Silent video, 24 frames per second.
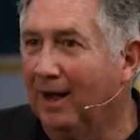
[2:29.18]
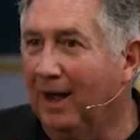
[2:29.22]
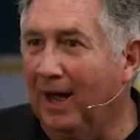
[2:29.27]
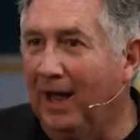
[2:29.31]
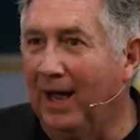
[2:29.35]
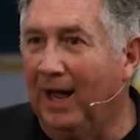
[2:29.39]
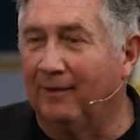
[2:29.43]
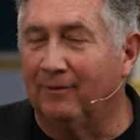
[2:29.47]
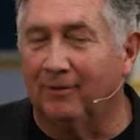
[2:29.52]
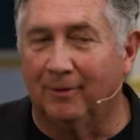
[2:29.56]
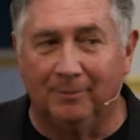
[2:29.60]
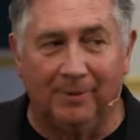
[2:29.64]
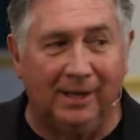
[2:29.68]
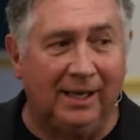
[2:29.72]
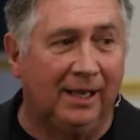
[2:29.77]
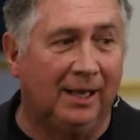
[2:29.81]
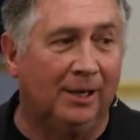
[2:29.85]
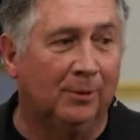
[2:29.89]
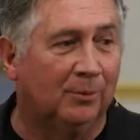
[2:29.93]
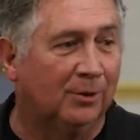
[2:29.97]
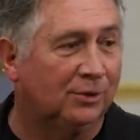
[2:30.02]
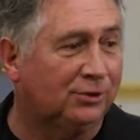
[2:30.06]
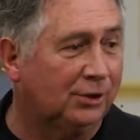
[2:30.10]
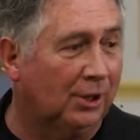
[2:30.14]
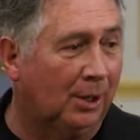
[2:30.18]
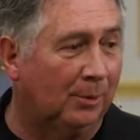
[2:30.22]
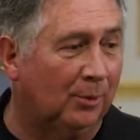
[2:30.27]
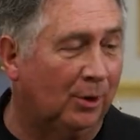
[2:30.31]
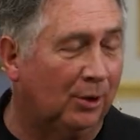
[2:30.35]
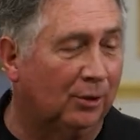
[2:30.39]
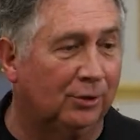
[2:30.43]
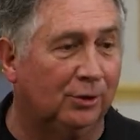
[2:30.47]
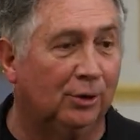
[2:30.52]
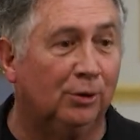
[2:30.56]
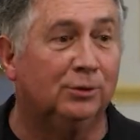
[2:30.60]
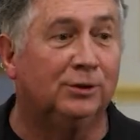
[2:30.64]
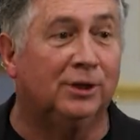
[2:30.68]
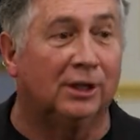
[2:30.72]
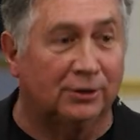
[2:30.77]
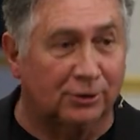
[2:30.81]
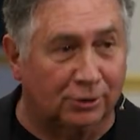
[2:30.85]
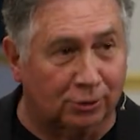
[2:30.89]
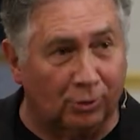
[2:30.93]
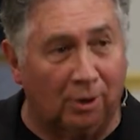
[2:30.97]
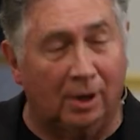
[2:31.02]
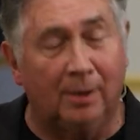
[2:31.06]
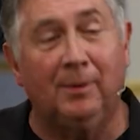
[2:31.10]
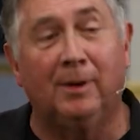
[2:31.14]
I have a meeting with someone who's
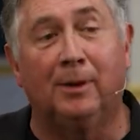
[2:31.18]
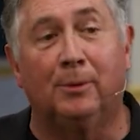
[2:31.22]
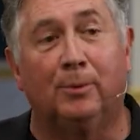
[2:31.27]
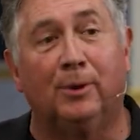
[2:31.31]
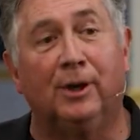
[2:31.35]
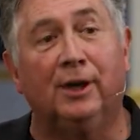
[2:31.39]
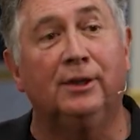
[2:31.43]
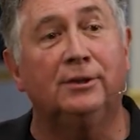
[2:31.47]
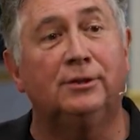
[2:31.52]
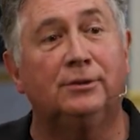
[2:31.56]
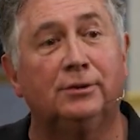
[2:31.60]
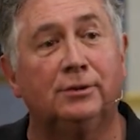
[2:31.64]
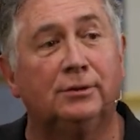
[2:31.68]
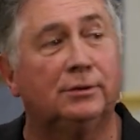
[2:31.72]
extremely rich,